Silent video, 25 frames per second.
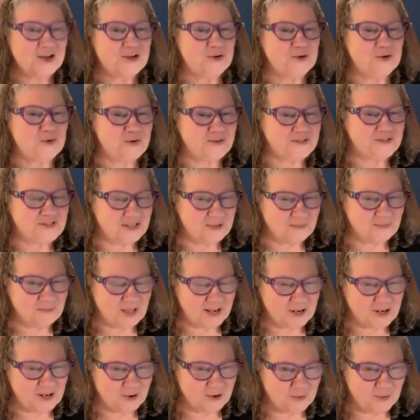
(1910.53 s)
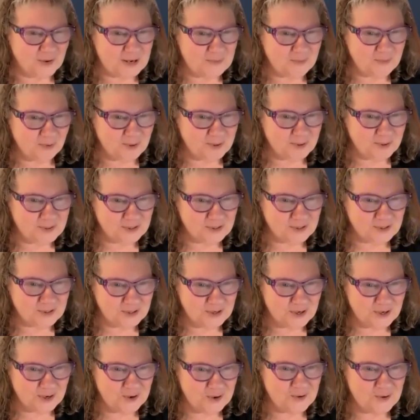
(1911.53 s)
You seem like a great person
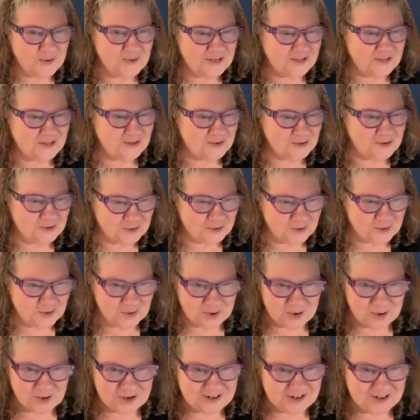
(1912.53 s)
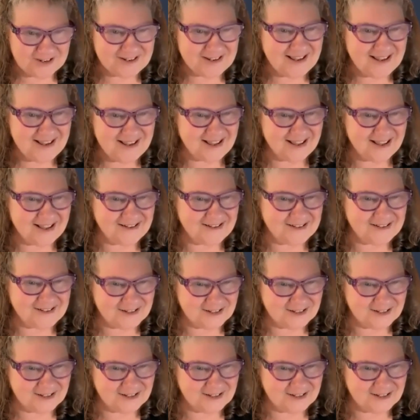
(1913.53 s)
to know in New York. And